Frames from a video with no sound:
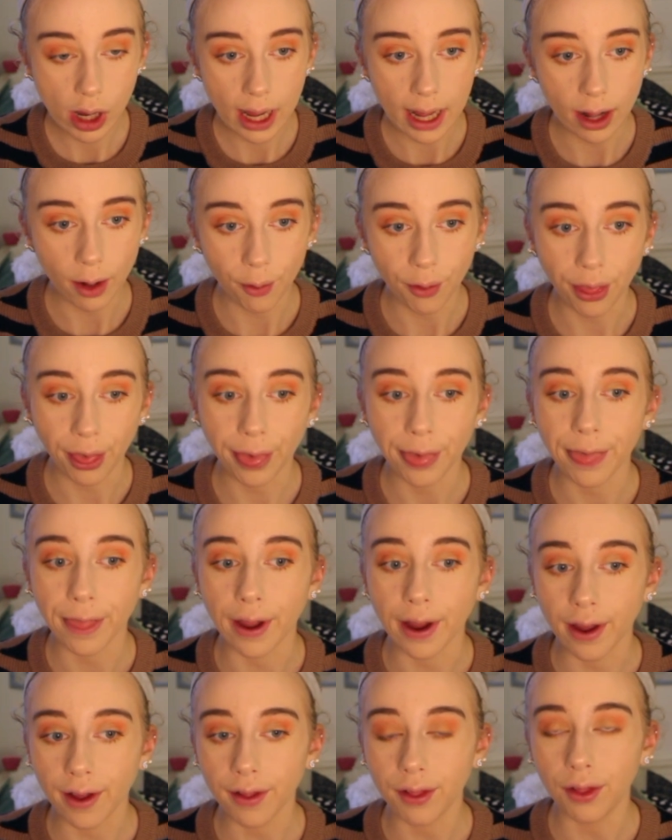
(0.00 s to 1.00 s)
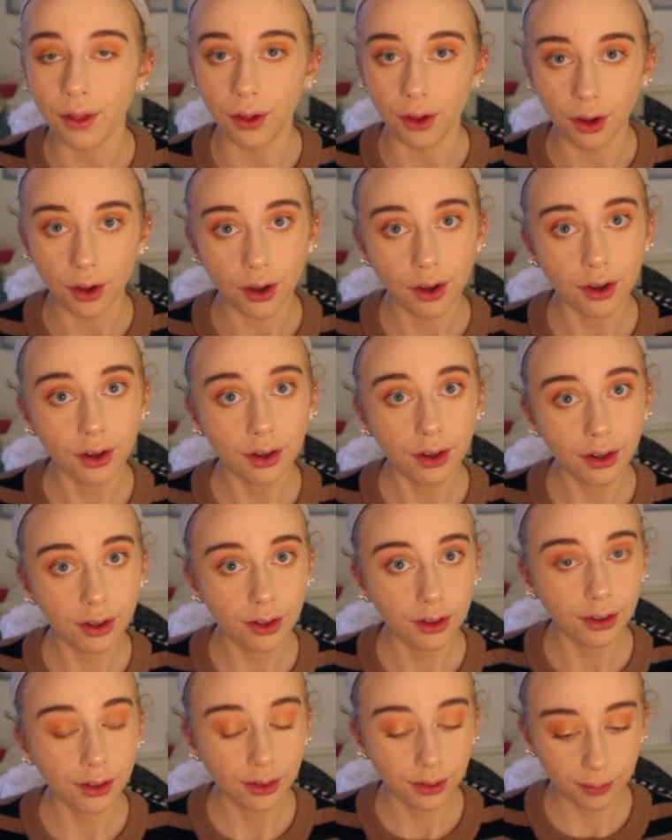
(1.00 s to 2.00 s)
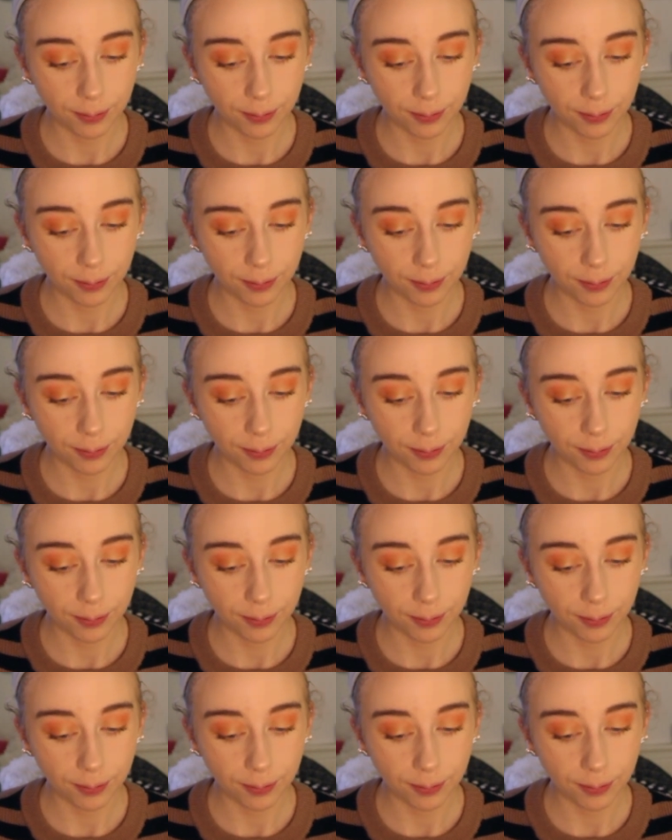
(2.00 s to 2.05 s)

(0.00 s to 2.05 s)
How does that look?